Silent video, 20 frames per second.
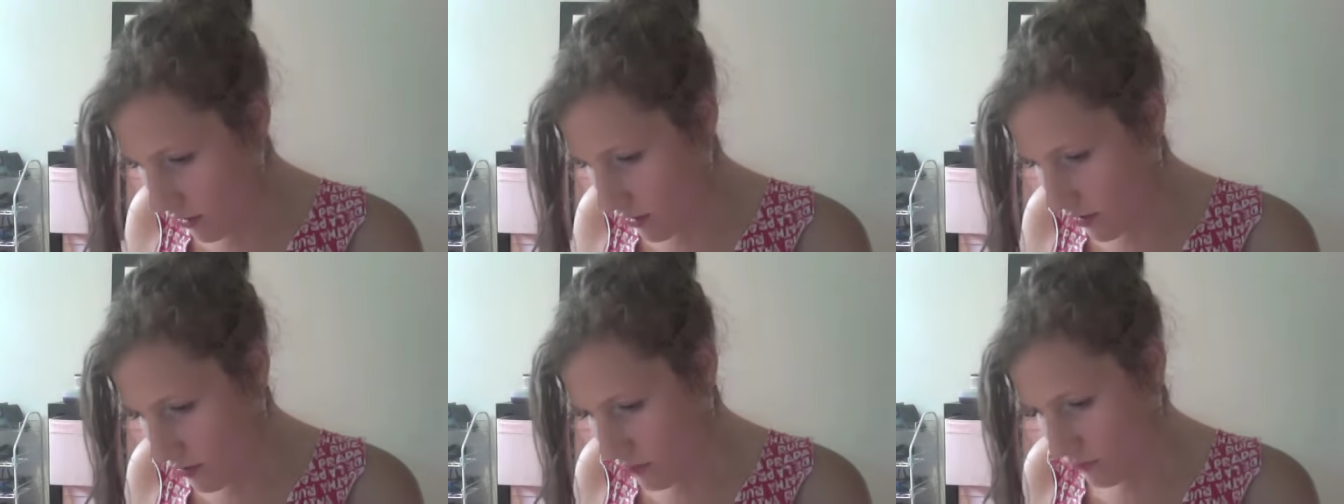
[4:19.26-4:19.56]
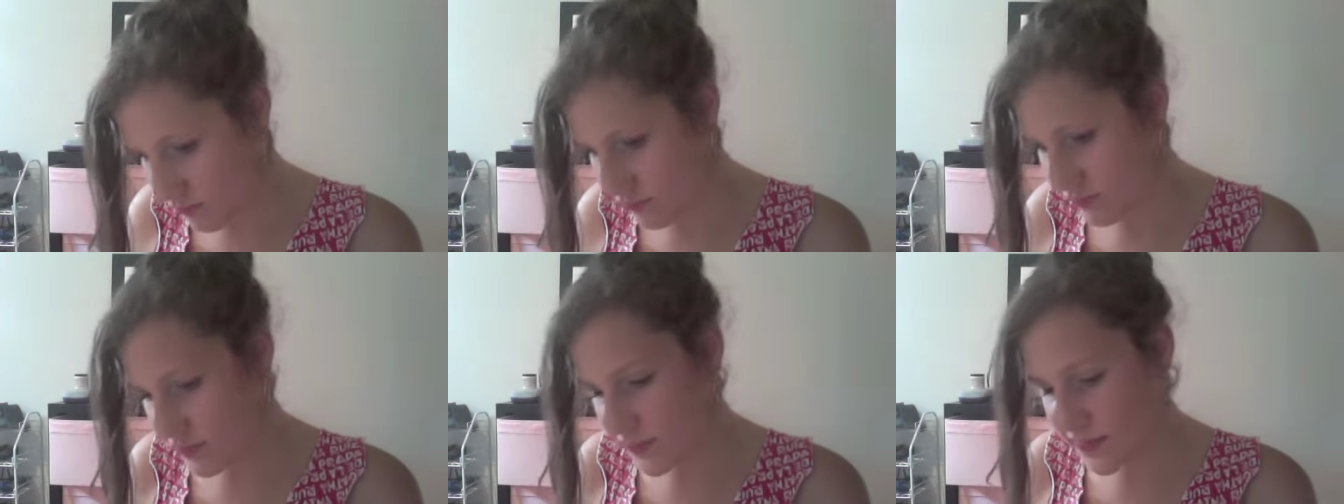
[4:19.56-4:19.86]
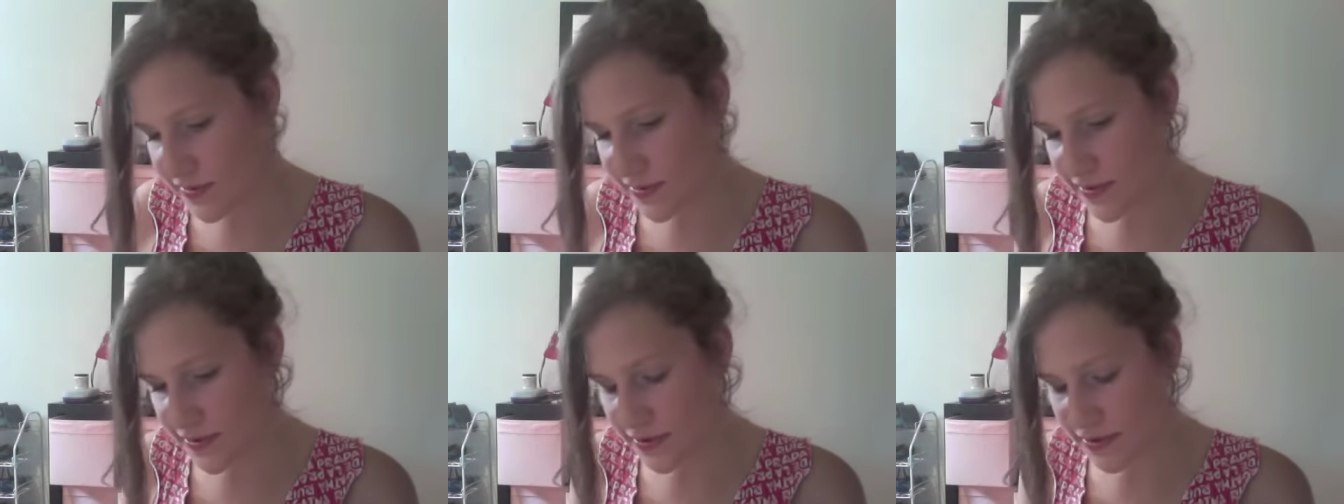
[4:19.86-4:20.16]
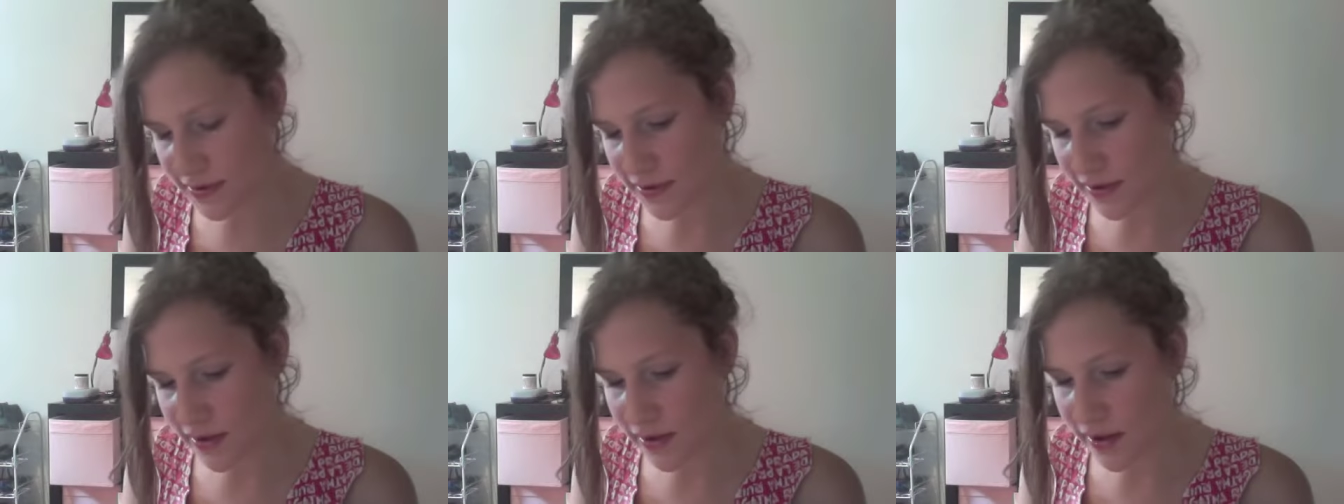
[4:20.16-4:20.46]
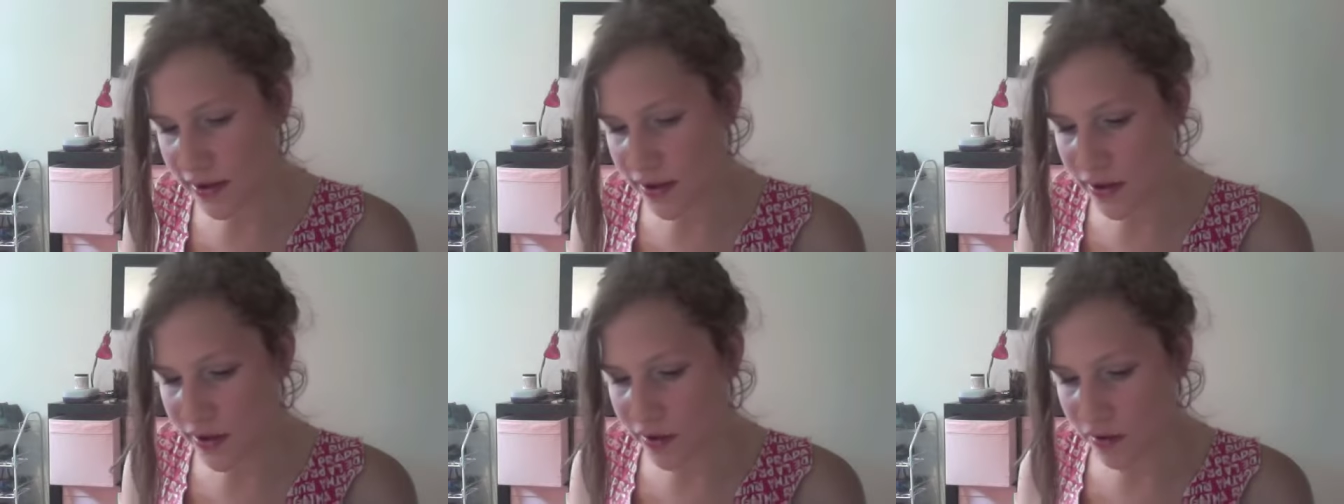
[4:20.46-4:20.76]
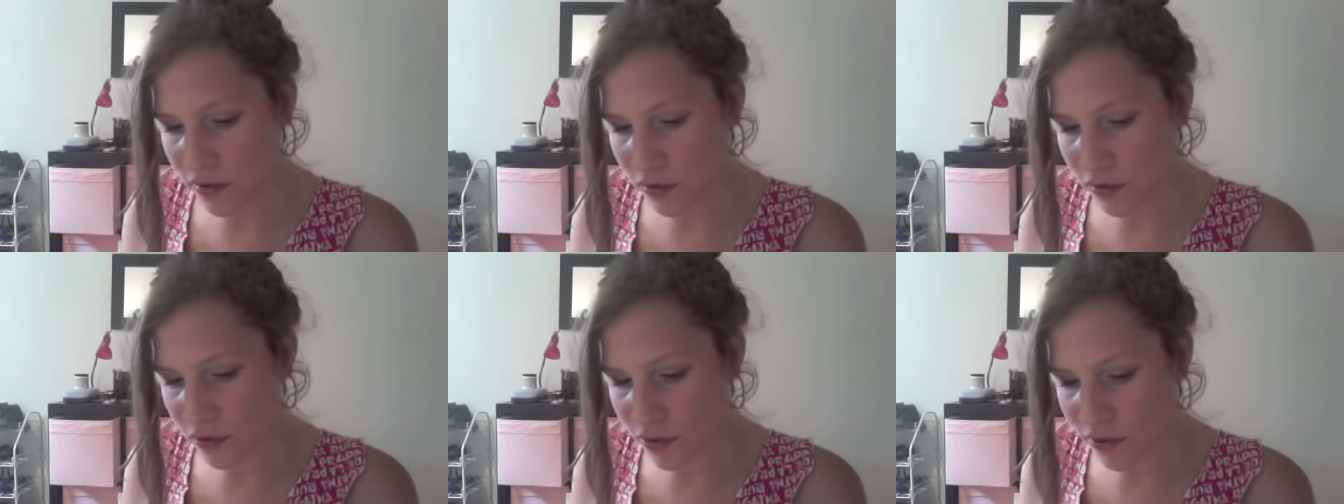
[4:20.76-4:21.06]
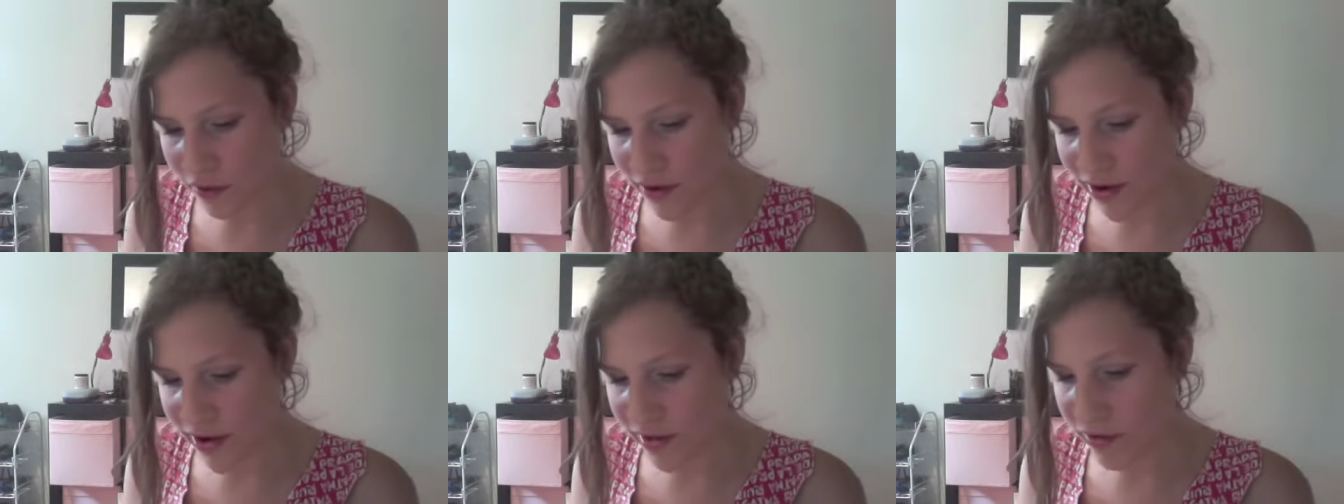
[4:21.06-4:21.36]
um,
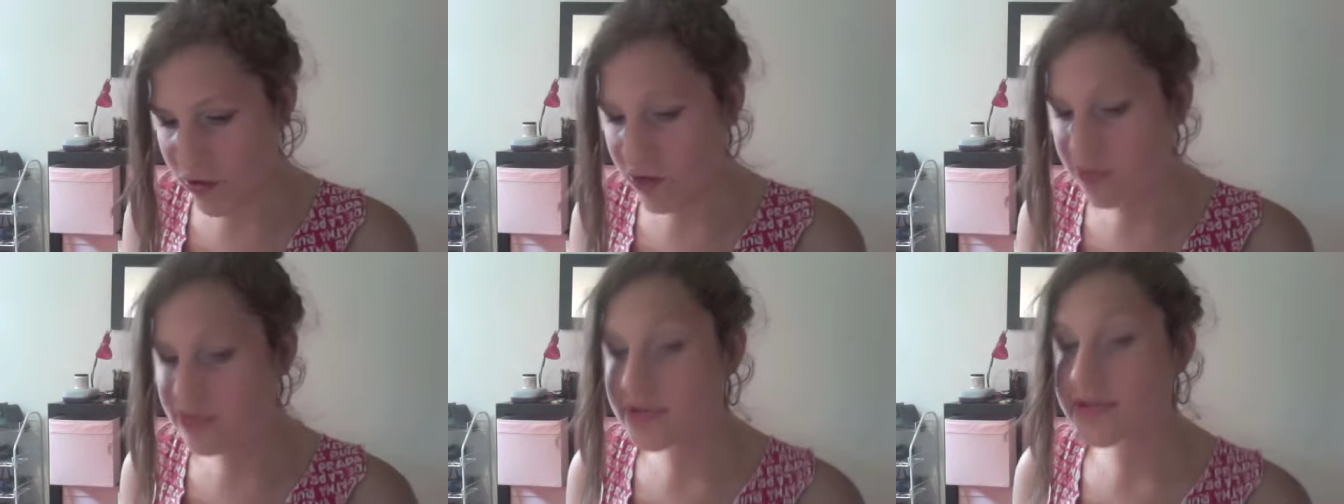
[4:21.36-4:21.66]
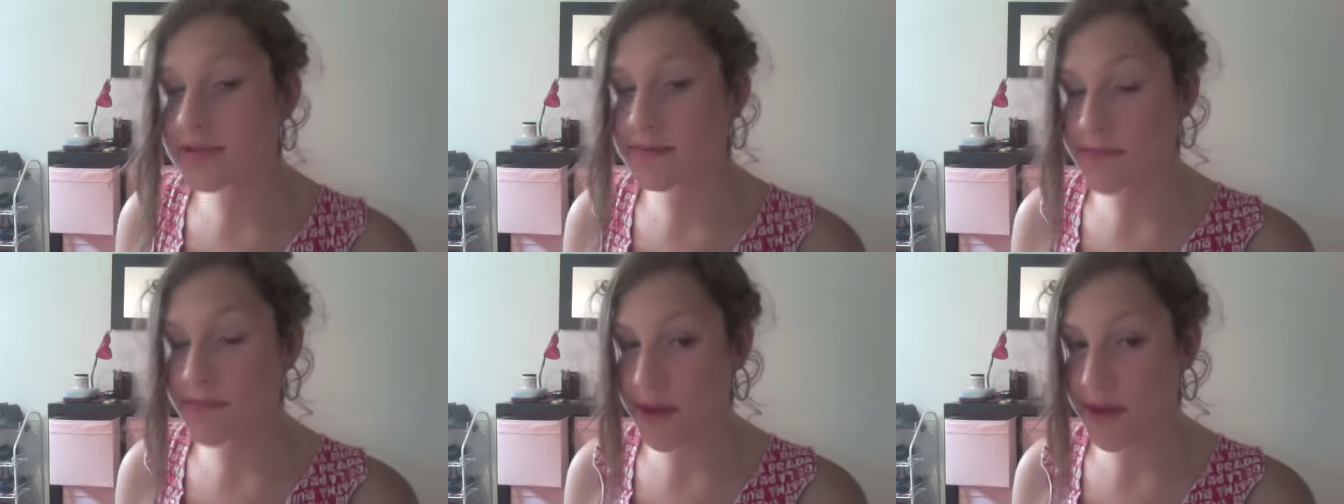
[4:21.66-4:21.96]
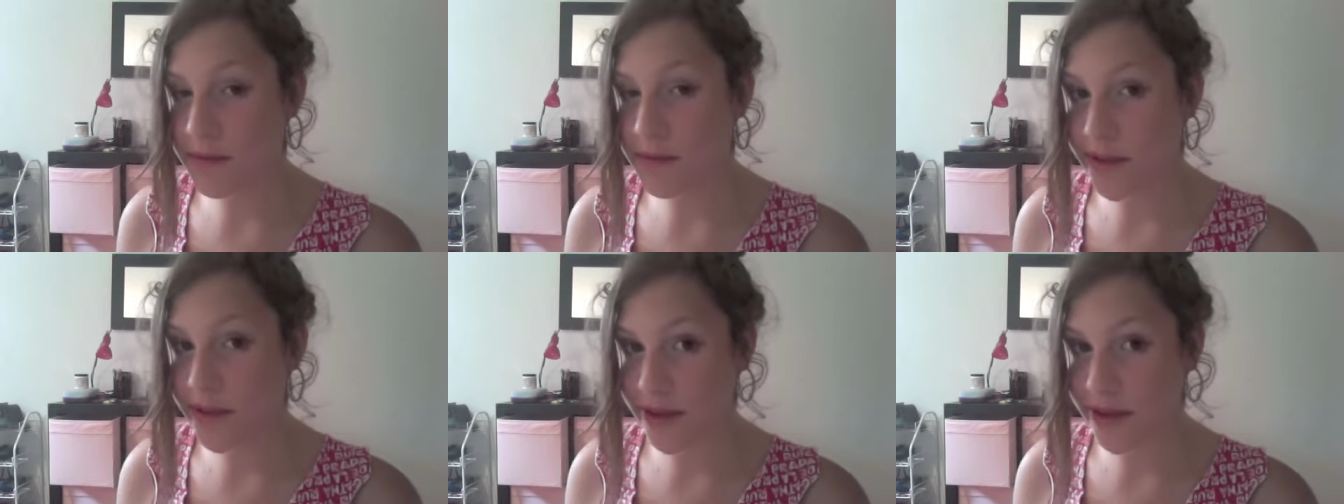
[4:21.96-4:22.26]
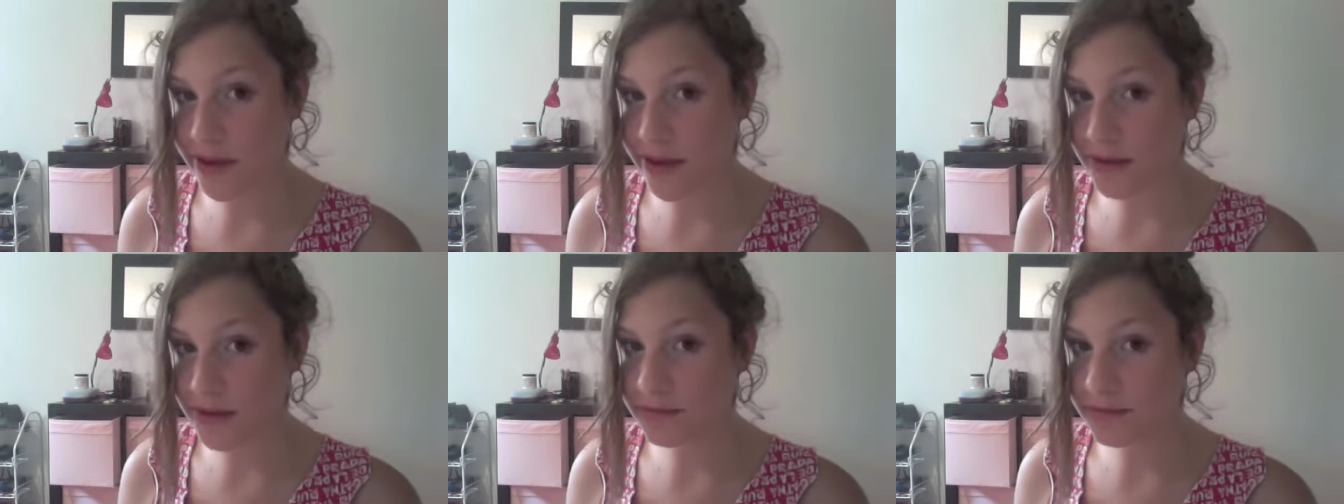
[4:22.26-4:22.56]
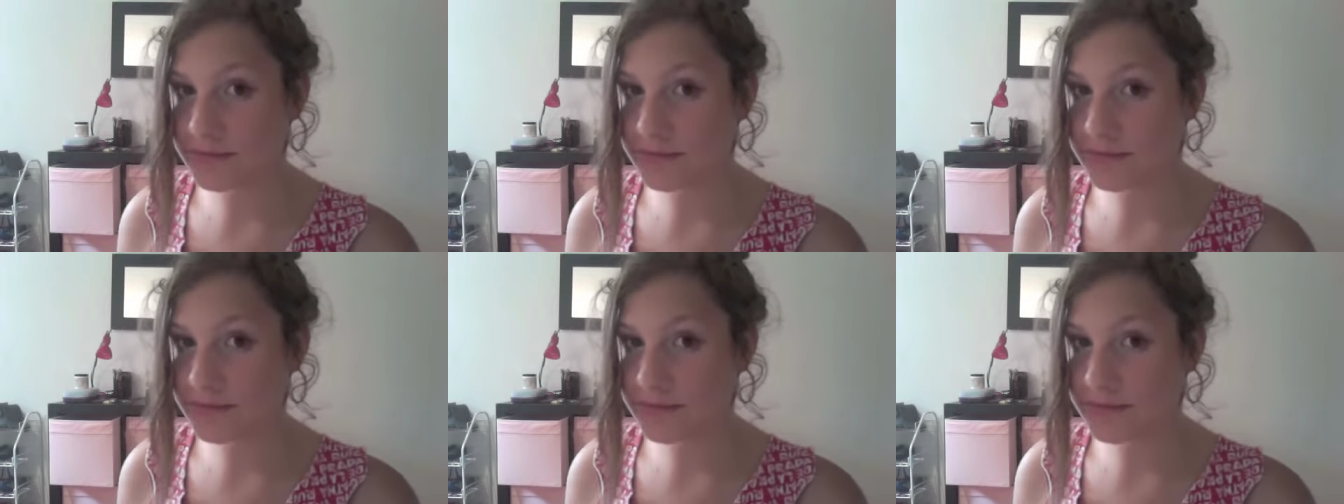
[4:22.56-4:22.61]
L'Oreal owns Maybelline.